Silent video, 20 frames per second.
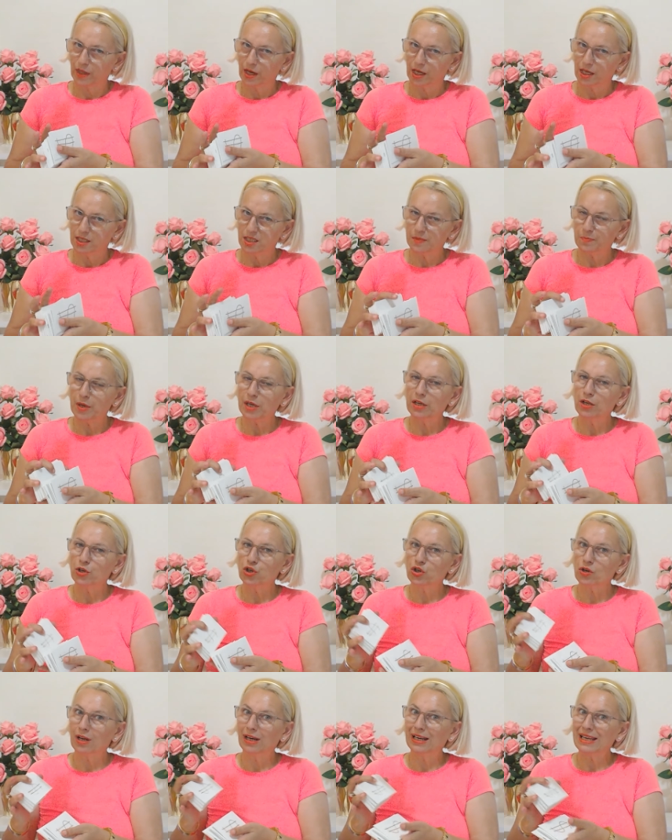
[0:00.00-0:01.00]

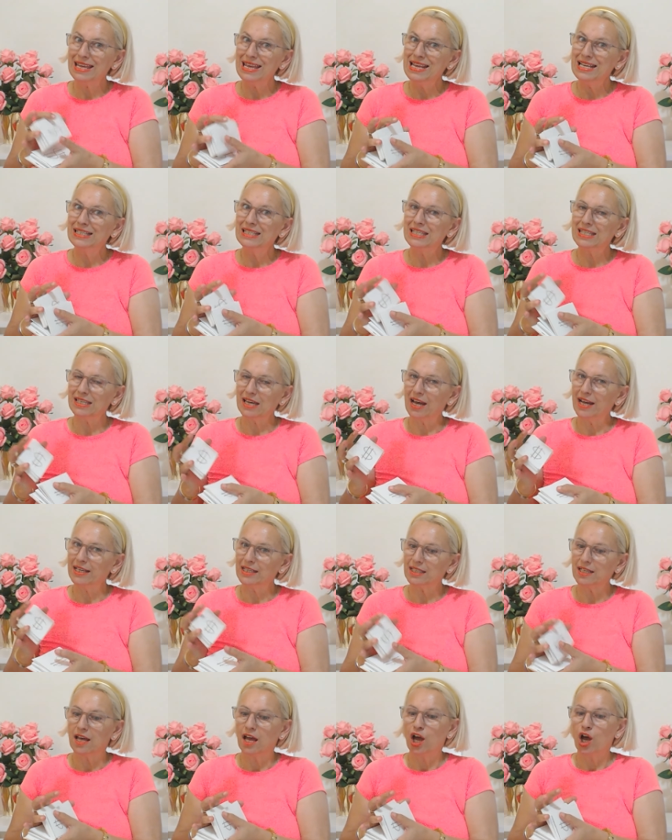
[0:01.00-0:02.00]
Spiritual
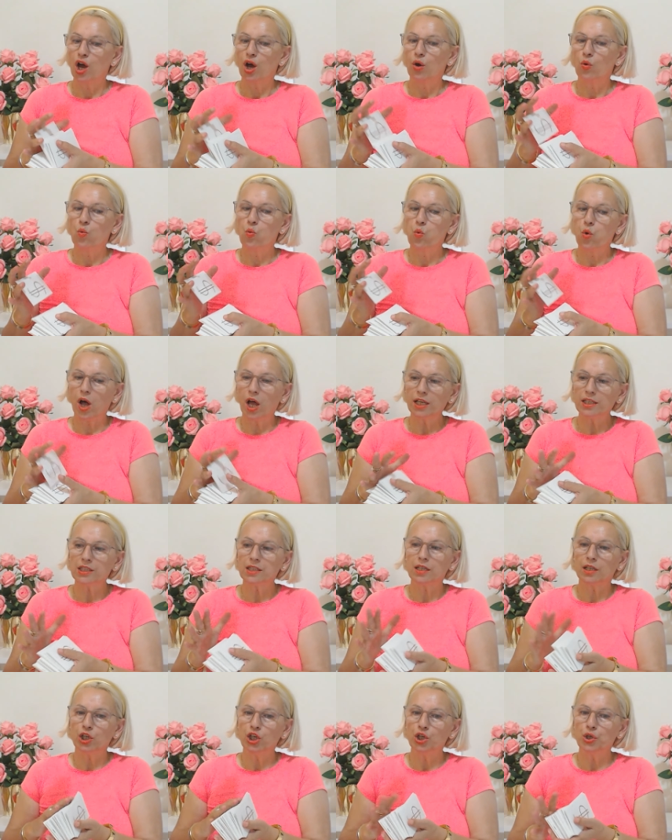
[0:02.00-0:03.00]
insight. What
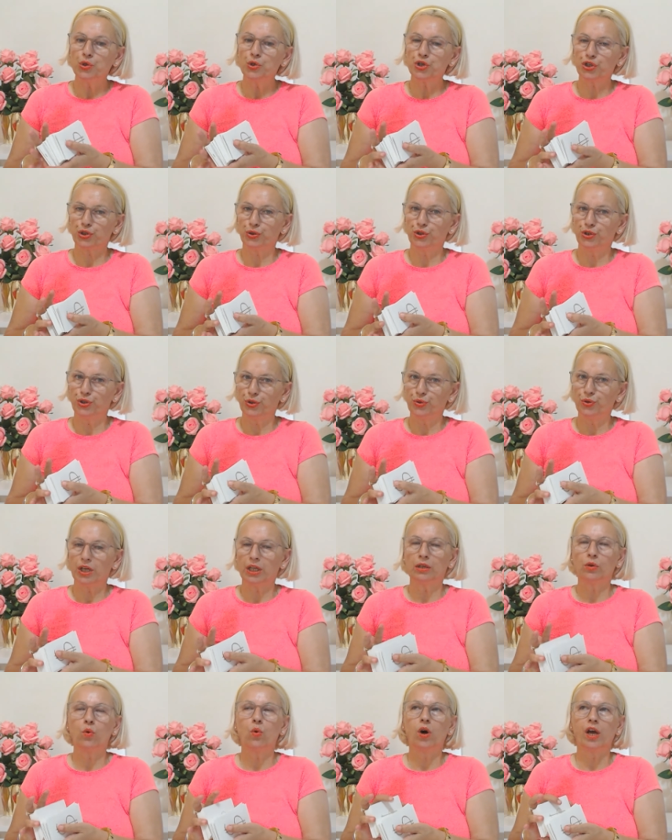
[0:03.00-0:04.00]
you should do
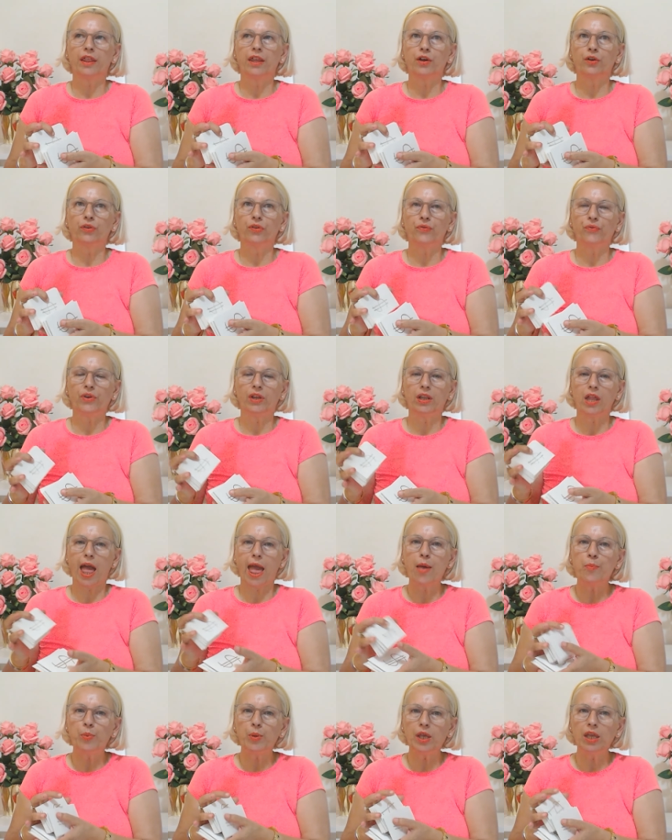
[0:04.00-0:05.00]
in order to feel
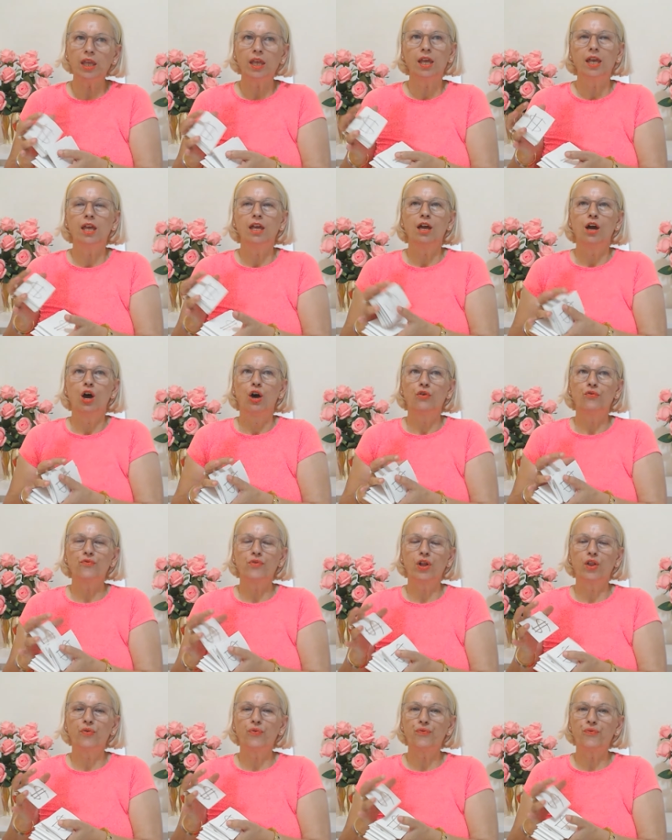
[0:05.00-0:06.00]
happy,
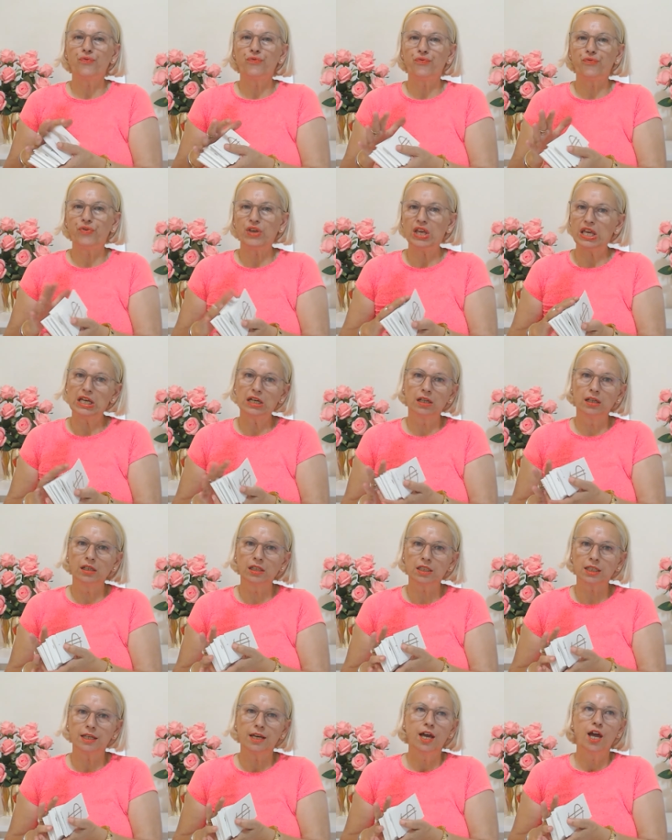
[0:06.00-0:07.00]

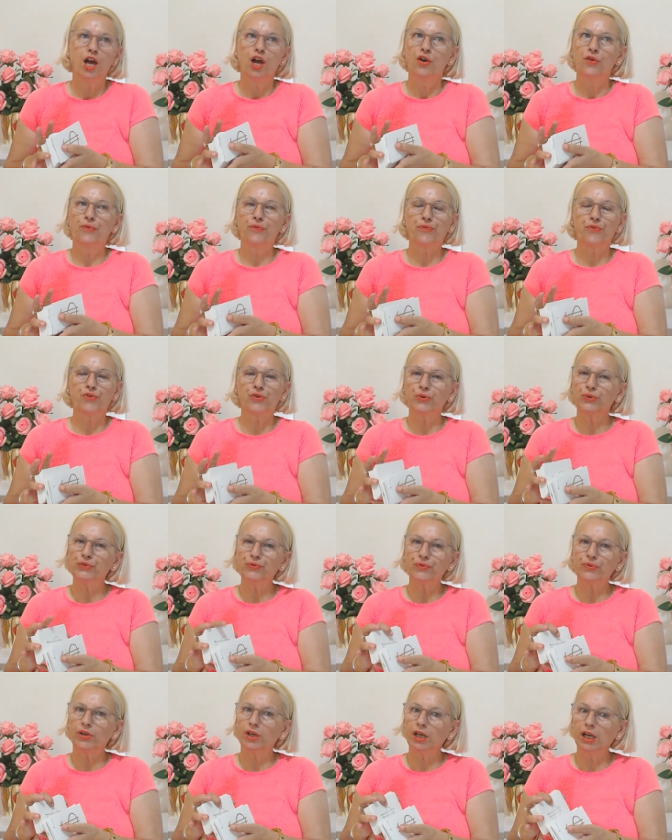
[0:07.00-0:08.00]
fulfilled,
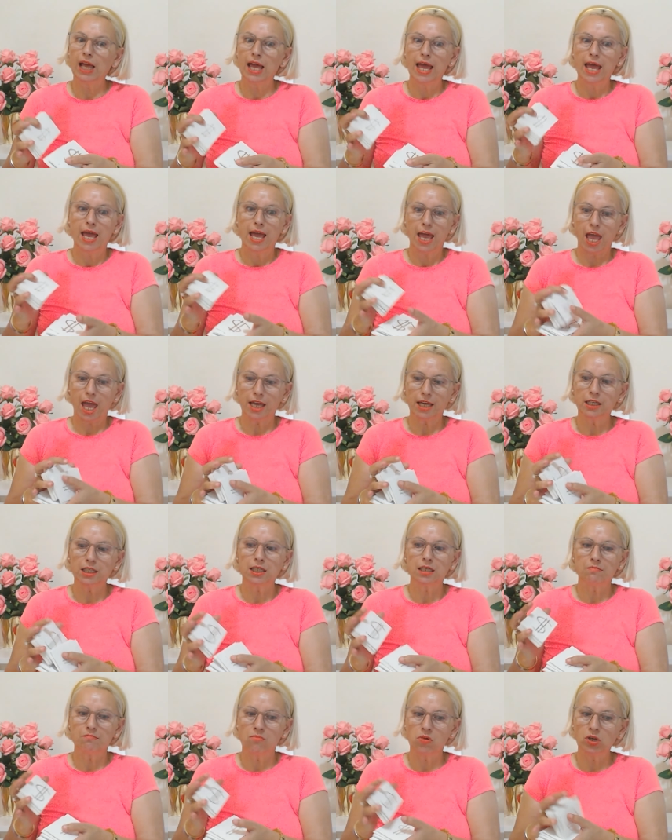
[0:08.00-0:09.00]
fruitful and
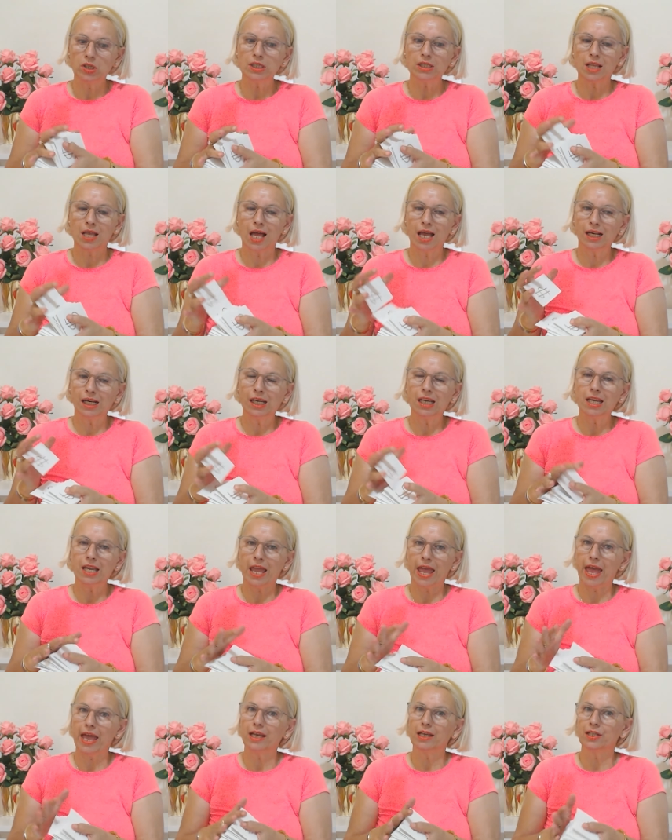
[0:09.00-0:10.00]
most likely
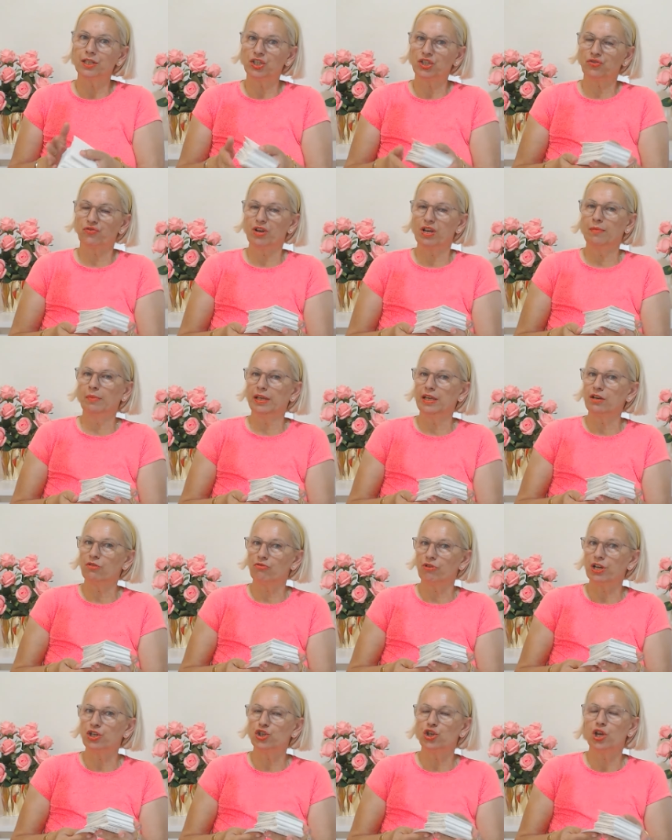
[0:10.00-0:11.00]
extremely rich.